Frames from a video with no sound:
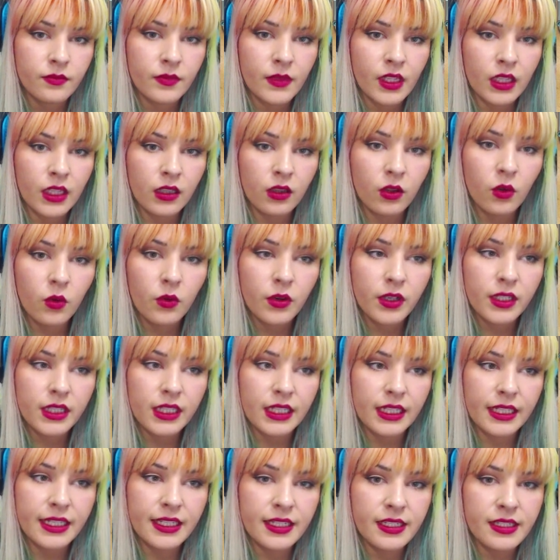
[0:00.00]
Lord
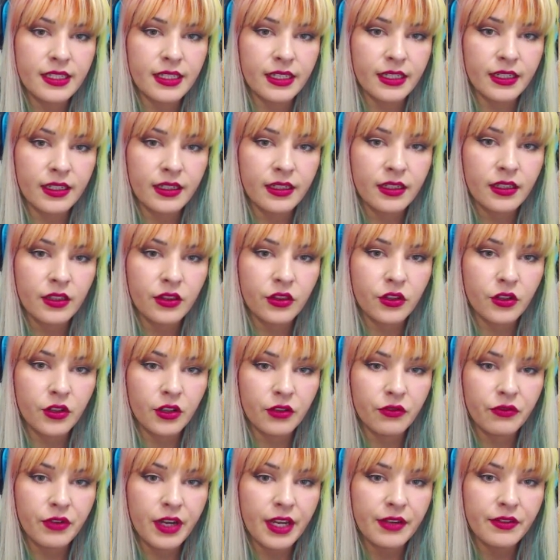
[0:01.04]
Lyndon,
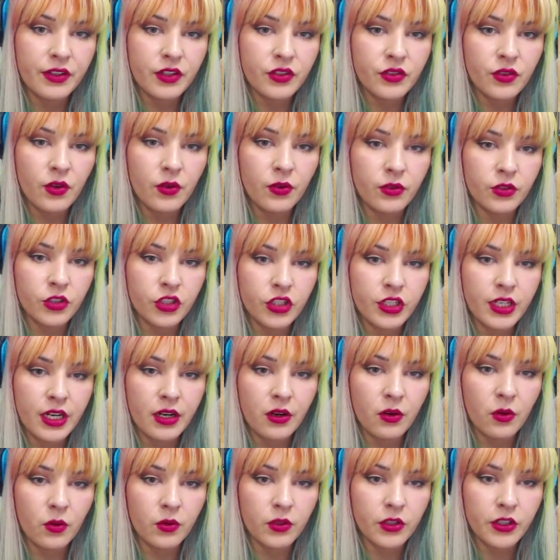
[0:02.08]
35 years old,
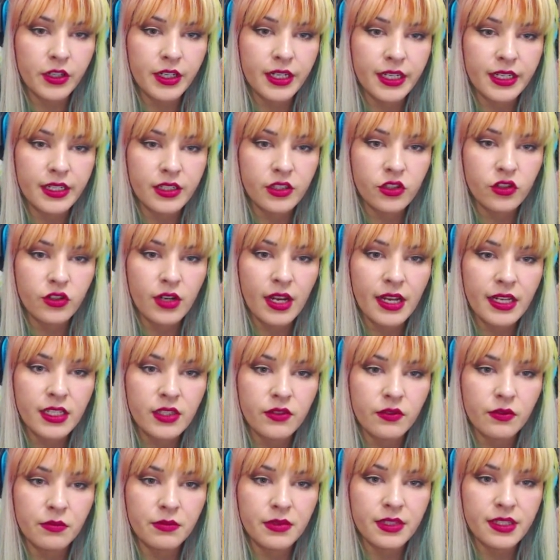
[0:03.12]
shareholder, extracts
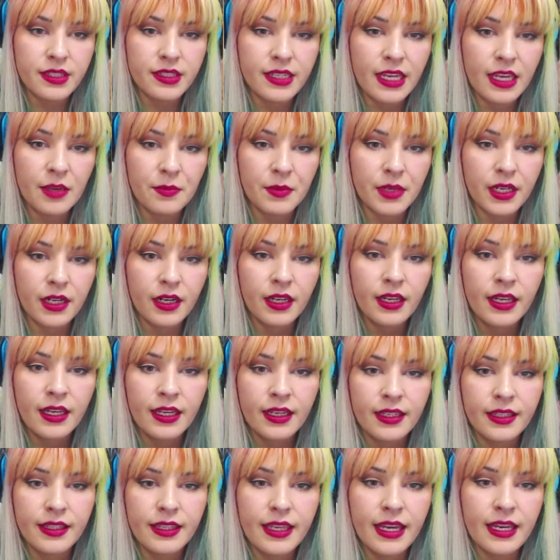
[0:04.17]
from the statement.
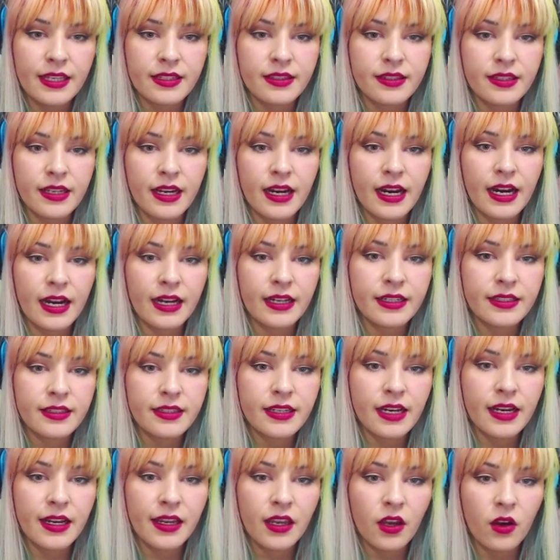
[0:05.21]
Yes, as
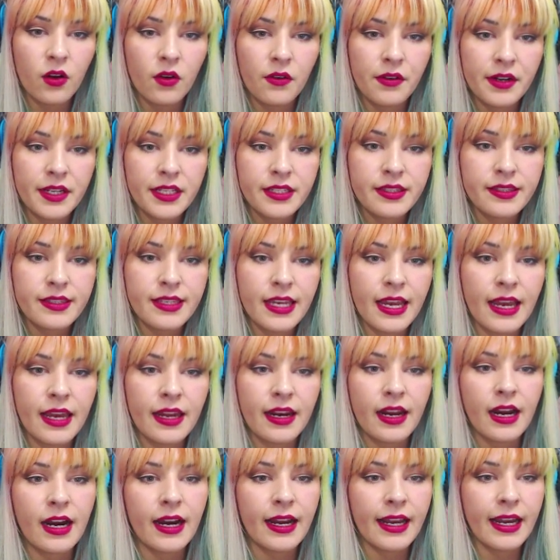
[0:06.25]
I already said,
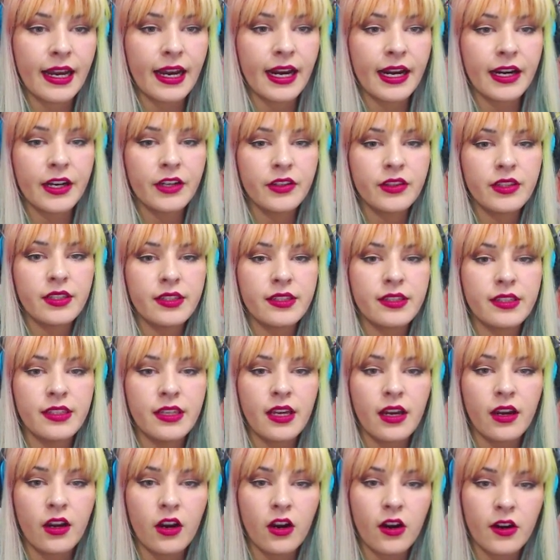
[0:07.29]
I hired this
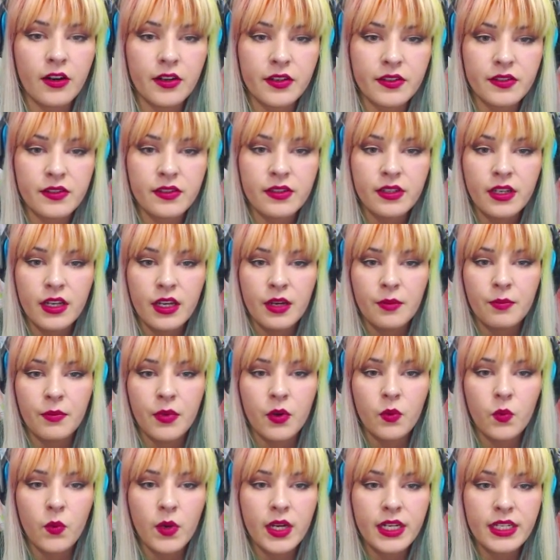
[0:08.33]
young artist. But
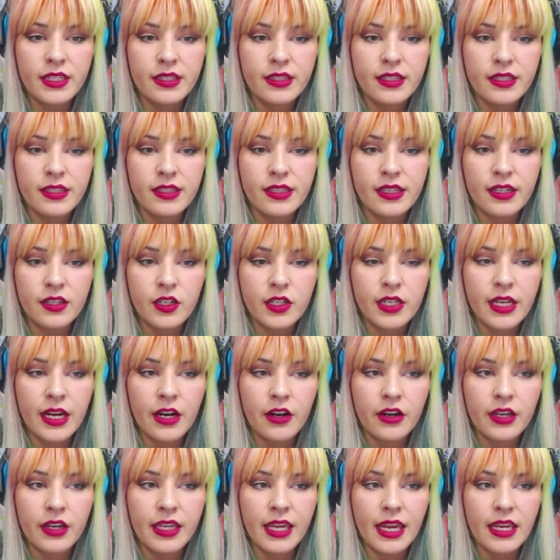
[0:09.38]
what is this
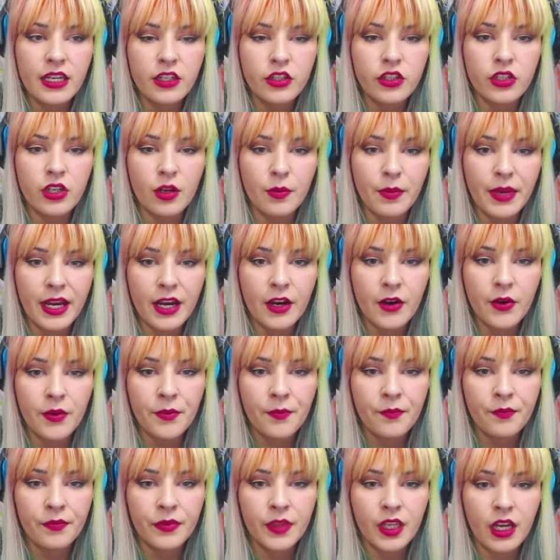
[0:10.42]
interrogation about?
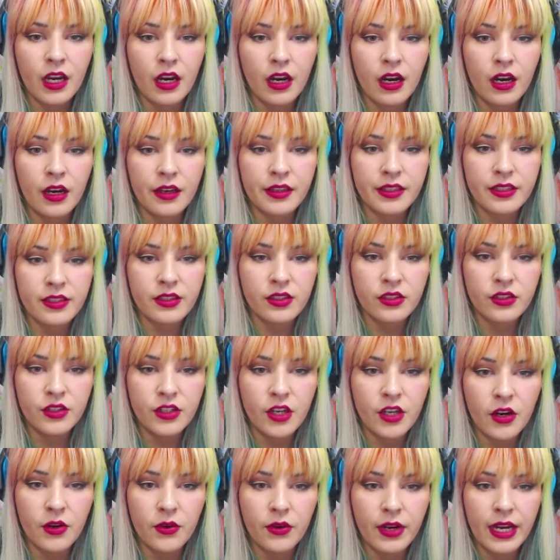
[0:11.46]
Ah, this
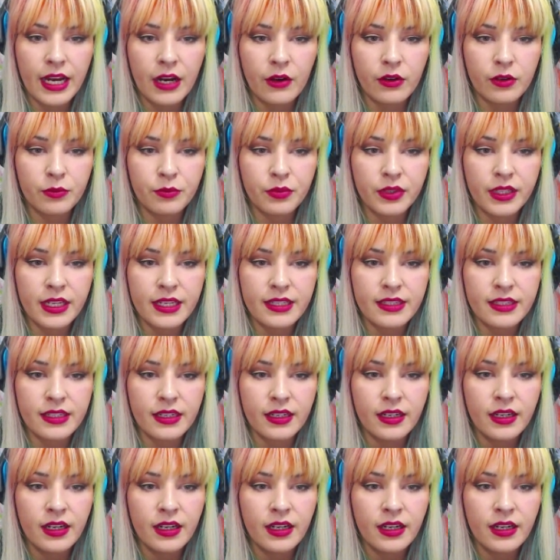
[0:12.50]
note, how unpleasant.